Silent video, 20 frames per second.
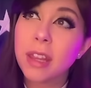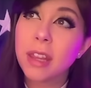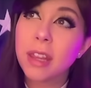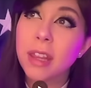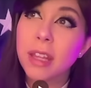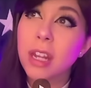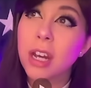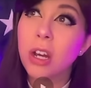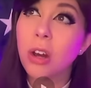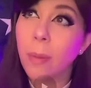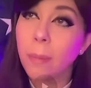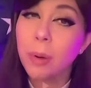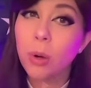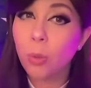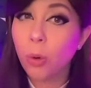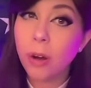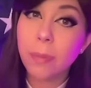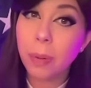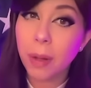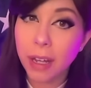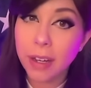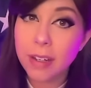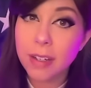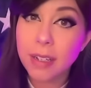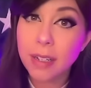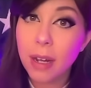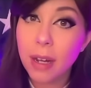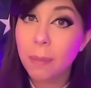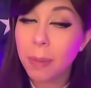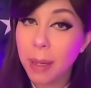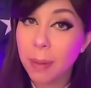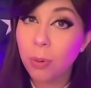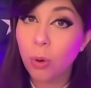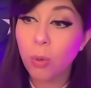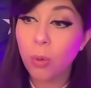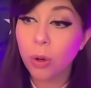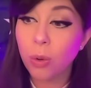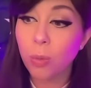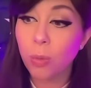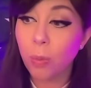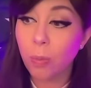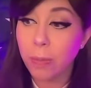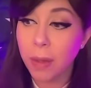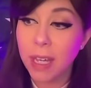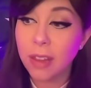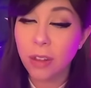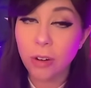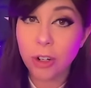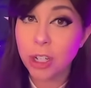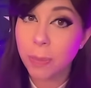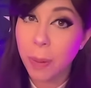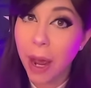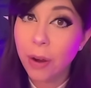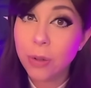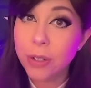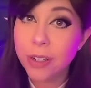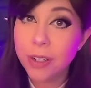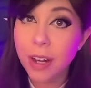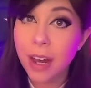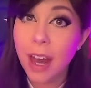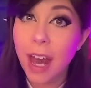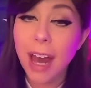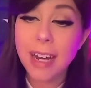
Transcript: the number one place people would meet their spouse,